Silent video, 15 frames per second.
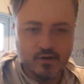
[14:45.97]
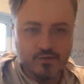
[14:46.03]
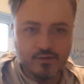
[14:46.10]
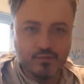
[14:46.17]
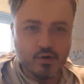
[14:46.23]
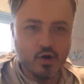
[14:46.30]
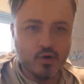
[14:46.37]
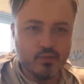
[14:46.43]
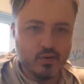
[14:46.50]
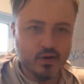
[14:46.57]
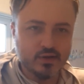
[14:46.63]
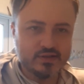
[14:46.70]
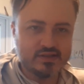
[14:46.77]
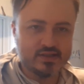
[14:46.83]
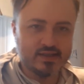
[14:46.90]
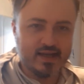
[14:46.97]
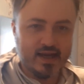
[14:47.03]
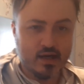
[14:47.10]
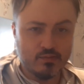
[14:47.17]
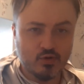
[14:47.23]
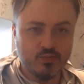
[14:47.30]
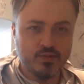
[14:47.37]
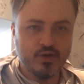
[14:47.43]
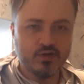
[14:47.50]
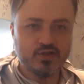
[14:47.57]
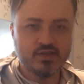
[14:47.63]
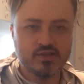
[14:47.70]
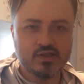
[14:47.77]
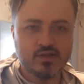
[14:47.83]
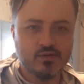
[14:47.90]
robots and the animal
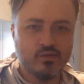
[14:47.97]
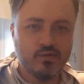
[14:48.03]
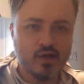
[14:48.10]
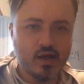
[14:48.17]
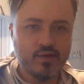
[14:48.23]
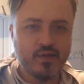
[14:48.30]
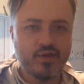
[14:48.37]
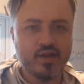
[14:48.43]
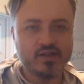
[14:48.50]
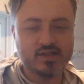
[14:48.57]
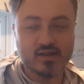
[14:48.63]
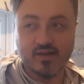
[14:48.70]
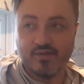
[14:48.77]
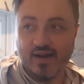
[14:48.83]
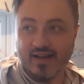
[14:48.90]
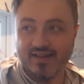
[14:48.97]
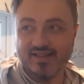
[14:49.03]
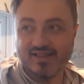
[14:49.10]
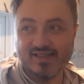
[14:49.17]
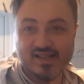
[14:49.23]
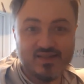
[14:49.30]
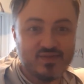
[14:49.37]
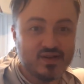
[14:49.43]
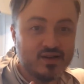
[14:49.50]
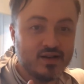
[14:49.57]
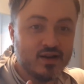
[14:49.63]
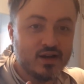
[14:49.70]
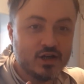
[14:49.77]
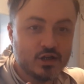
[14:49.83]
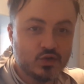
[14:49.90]
mutants and all the other things, and the fact that there's even
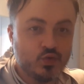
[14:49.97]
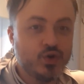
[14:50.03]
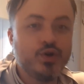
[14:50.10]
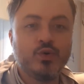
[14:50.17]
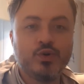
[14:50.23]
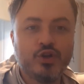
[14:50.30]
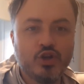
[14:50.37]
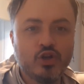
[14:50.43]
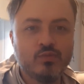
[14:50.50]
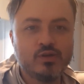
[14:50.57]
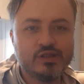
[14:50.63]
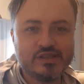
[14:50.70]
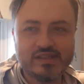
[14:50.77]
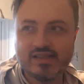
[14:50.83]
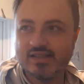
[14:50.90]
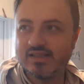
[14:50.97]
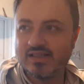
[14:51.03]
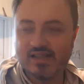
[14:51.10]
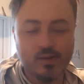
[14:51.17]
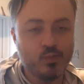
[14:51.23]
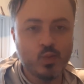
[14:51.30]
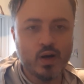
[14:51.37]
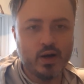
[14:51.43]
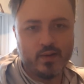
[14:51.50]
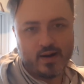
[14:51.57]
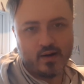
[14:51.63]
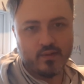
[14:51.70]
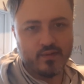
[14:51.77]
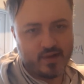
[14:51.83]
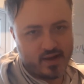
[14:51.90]
real humans somewhere
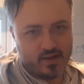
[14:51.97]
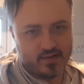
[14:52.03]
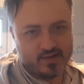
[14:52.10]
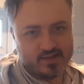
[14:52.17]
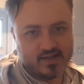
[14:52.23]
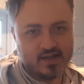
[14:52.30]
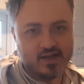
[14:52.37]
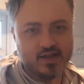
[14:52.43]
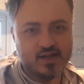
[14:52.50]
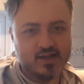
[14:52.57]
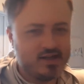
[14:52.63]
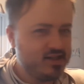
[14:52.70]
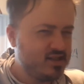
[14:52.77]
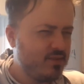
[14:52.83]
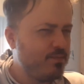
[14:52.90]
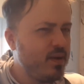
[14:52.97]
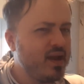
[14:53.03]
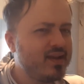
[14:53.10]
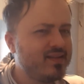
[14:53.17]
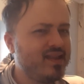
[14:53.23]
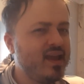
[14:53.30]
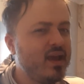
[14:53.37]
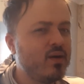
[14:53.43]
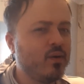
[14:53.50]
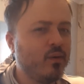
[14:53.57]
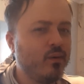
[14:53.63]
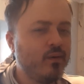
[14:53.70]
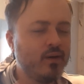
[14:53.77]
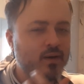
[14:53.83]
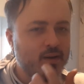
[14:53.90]
out there it's a big deal,
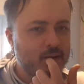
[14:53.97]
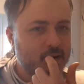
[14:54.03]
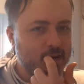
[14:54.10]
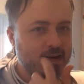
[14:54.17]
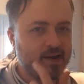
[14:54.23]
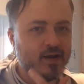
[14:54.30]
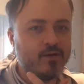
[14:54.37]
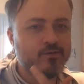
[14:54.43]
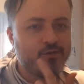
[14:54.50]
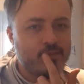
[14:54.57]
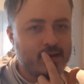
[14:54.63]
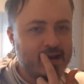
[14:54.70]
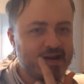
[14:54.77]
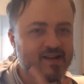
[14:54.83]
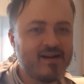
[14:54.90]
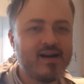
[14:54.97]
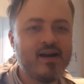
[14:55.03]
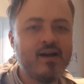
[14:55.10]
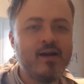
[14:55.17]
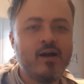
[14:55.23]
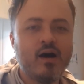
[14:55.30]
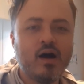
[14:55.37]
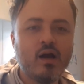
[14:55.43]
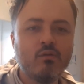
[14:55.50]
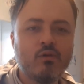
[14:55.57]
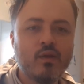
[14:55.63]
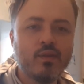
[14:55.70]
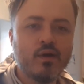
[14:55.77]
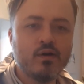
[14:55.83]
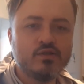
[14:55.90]
you know, for me. And I
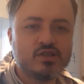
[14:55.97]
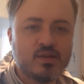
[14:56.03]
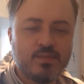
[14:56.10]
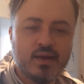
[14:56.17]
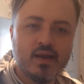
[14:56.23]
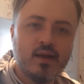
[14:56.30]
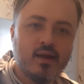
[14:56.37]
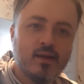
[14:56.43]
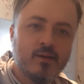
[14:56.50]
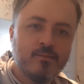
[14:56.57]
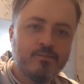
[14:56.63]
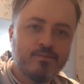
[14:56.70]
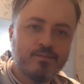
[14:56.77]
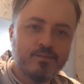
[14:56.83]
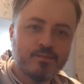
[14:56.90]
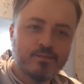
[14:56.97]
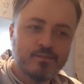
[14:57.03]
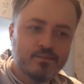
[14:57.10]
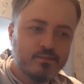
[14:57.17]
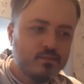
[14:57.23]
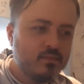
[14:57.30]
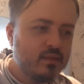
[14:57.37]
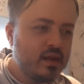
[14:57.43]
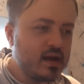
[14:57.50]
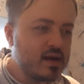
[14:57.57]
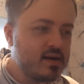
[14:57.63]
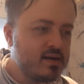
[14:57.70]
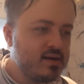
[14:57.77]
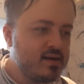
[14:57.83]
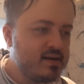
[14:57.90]
want those to be
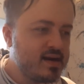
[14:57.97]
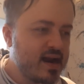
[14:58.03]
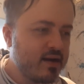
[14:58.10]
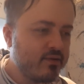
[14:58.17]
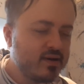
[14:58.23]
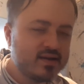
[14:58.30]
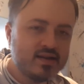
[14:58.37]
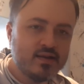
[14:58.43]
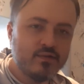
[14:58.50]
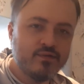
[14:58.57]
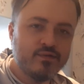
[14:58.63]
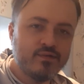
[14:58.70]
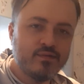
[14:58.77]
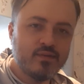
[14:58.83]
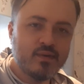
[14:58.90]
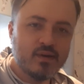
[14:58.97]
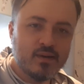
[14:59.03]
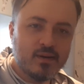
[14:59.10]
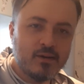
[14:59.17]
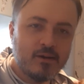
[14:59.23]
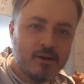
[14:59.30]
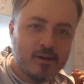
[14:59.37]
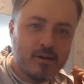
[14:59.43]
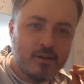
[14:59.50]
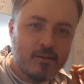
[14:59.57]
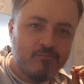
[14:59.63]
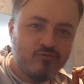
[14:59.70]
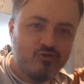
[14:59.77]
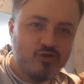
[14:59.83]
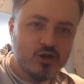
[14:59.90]
narrative,
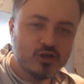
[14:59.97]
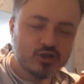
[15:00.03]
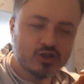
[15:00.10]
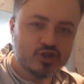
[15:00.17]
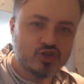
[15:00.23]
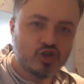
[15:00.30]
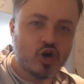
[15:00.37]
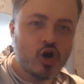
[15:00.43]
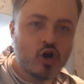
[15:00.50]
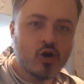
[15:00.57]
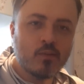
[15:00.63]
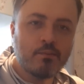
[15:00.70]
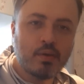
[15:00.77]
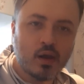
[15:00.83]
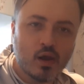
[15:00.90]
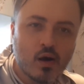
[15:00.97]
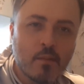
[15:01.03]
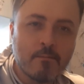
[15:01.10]
real strong plot